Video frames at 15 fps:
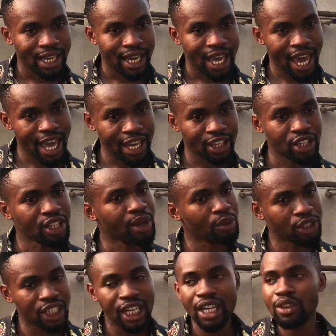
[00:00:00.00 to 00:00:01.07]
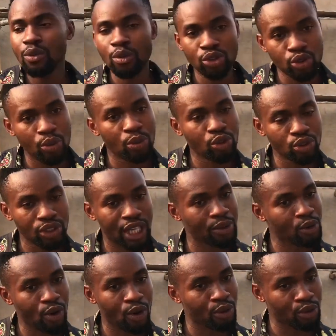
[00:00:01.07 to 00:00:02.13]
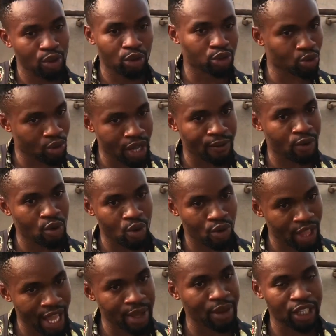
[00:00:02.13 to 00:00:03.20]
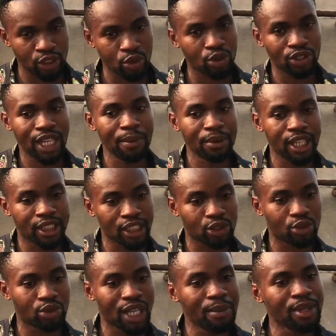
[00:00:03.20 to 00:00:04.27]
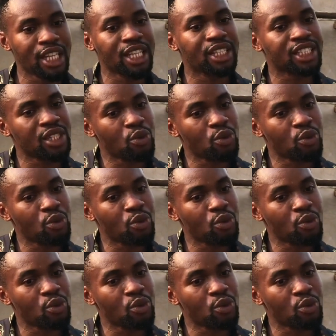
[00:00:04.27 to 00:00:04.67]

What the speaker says: you know what you almost I don't want to talk for so that be the thing. So that be the thing